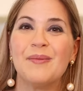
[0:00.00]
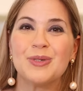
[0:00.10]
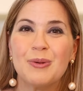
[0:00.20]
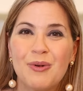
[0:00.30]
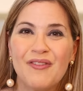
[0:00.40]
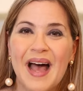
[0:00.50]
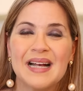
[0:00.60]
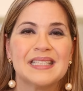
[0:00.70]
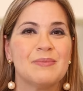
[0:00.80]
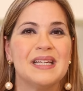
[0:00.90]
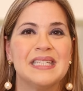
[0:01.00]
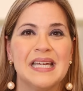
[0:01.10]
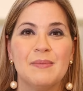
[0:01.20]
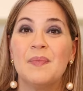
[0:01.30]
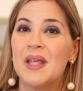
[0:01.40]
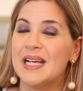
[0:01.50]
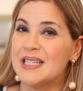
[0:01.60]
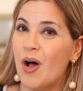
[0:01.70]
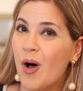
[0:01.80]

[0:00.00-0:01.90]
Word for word: I'm triple vaxxed, and my team has